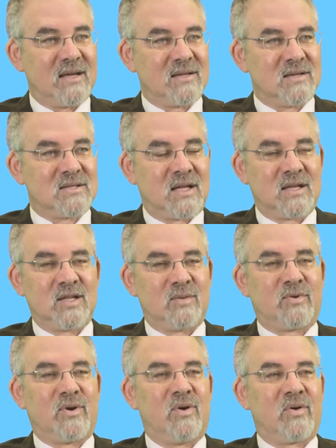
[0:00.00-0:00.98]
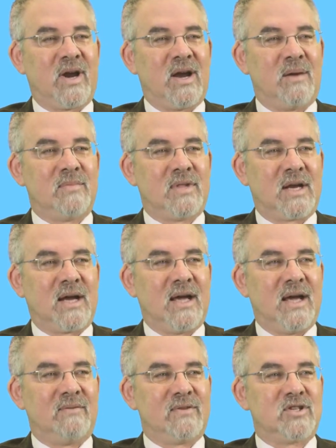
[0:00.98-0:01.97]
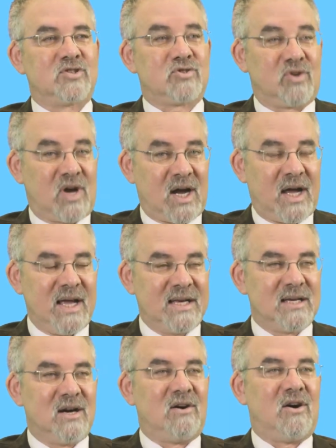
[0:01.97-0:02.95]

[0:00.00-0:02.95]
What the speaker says: There's nothing in the program that I haven't tried